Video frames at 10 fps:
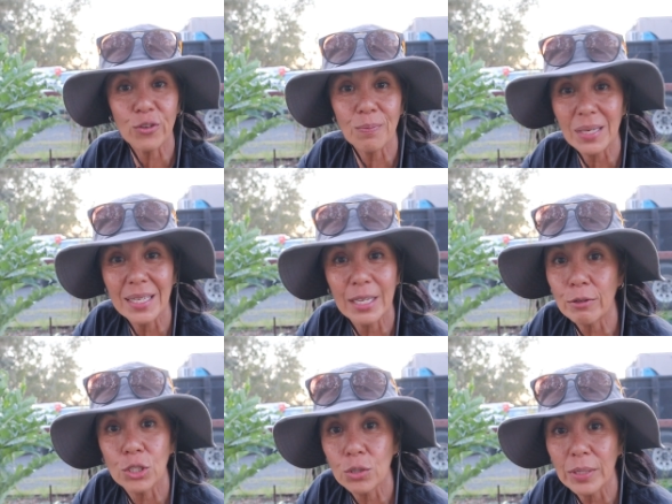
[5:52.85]
for me, they
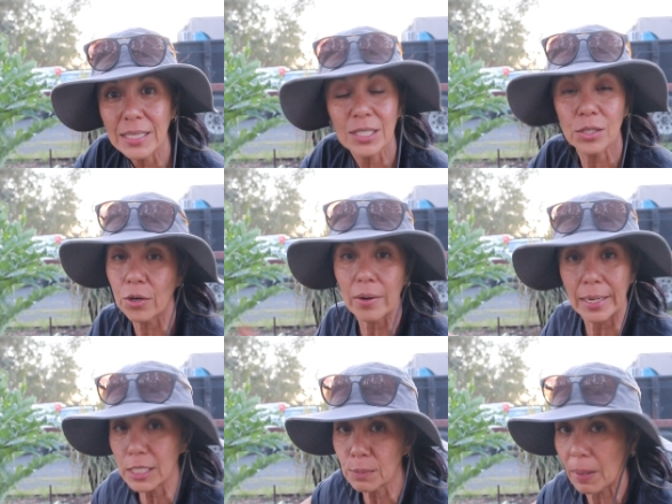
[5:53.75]
were so easy to grow.
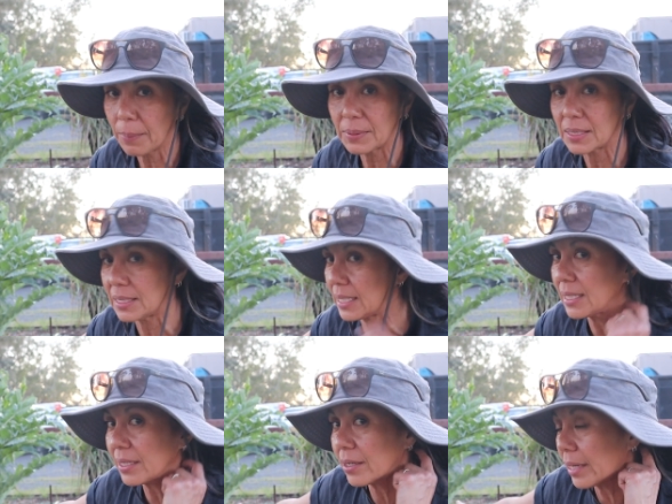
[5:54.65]
I just popped the
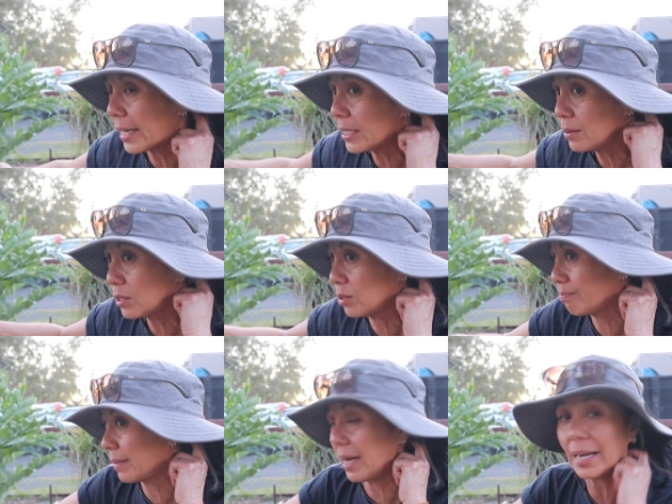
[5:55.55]
seed in there.
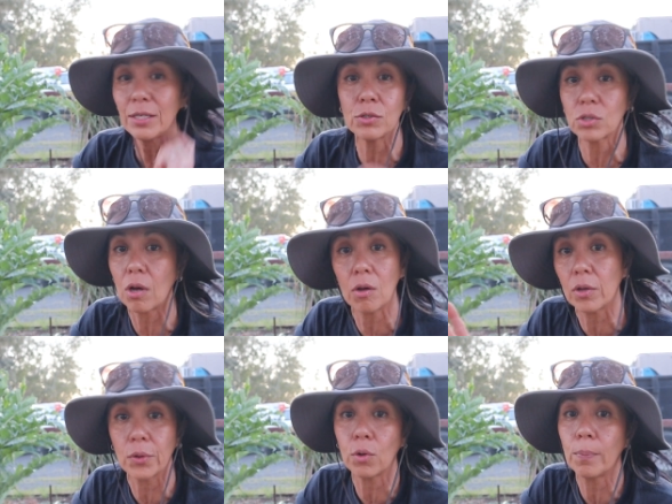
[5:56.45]
I used
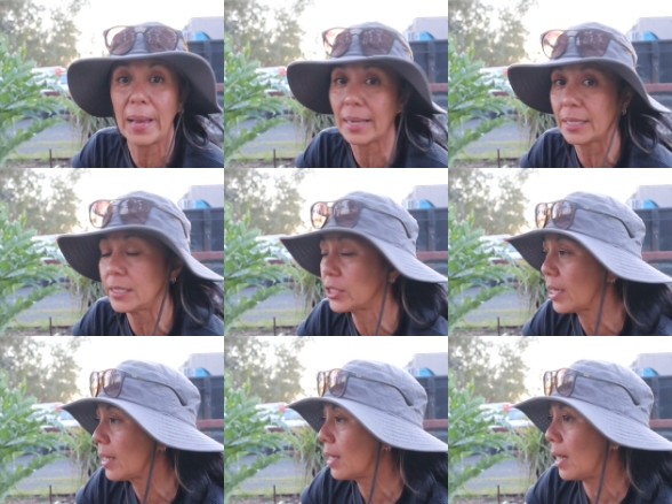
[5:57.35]
the whole package.
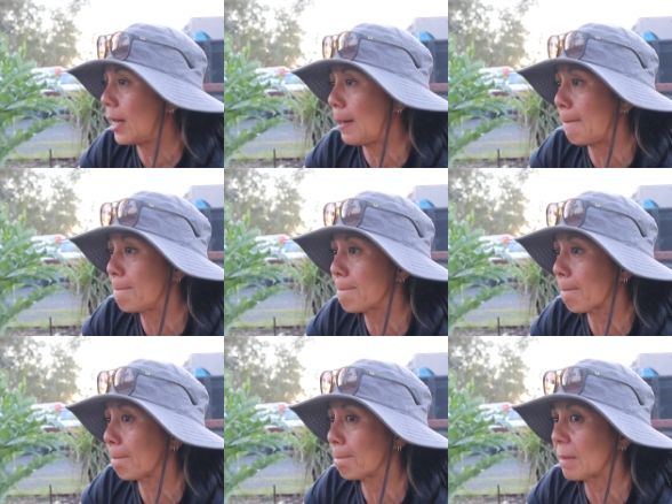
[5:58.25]
And
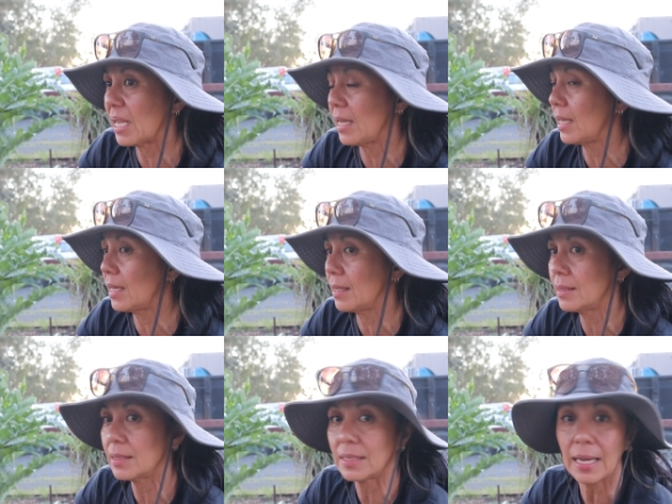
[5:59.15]

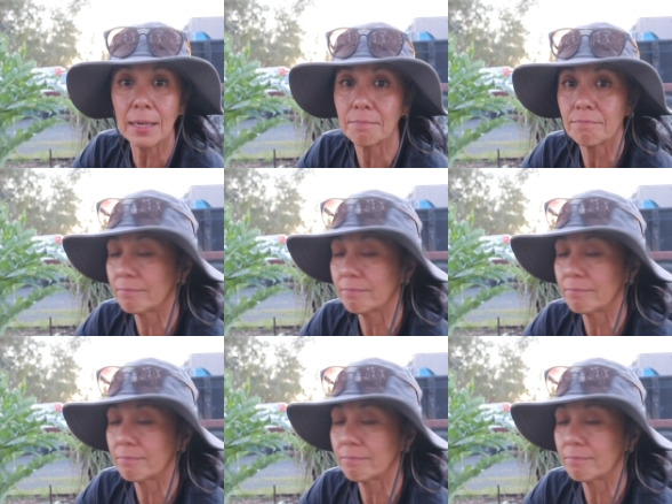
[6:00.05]
yeah,